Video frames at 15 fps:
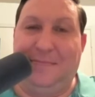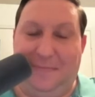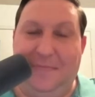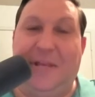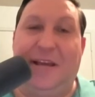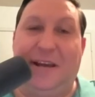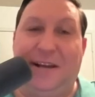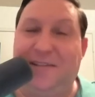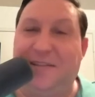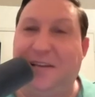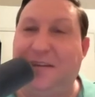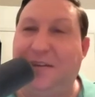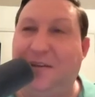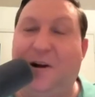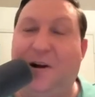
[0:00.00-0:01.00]
yes,
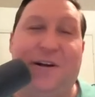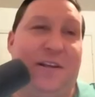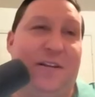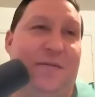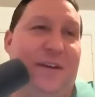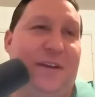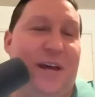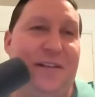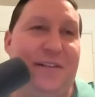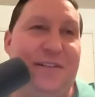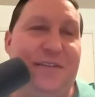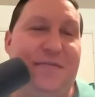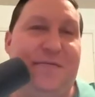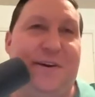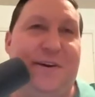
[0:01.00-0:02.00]
like the Guardian of the
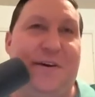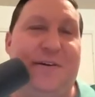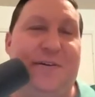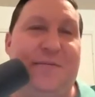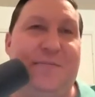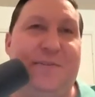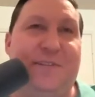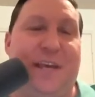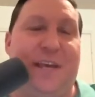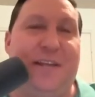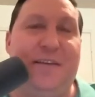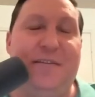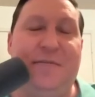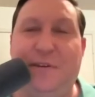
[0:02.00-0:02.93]
Galaxy films, and even